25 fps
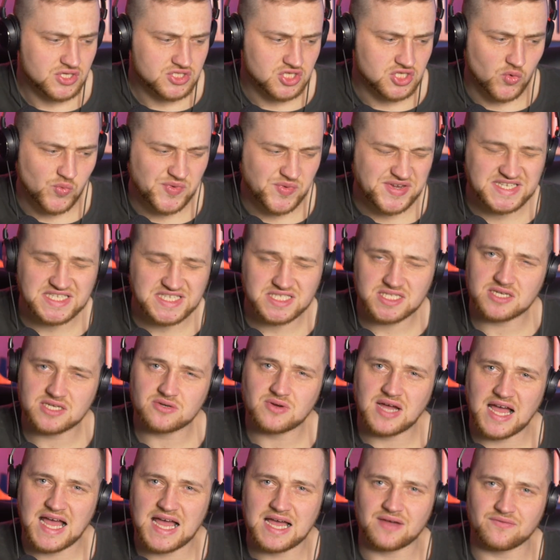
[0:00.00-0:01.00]
So we
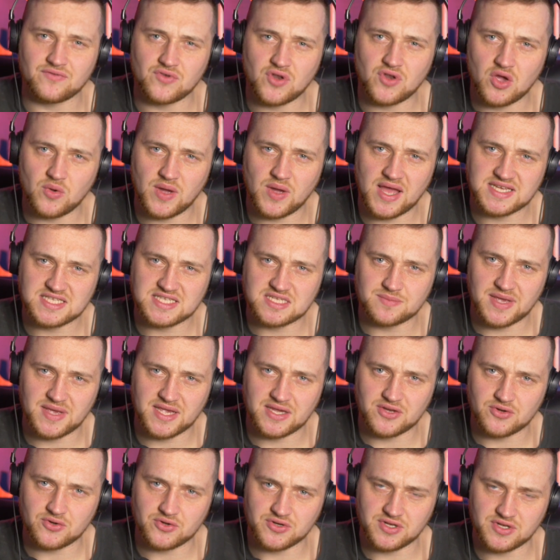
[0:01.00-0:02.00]
still have no
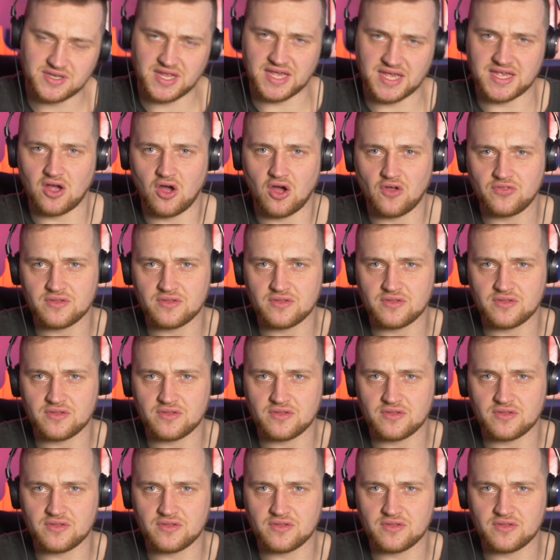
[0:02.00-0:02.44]
estimated order date.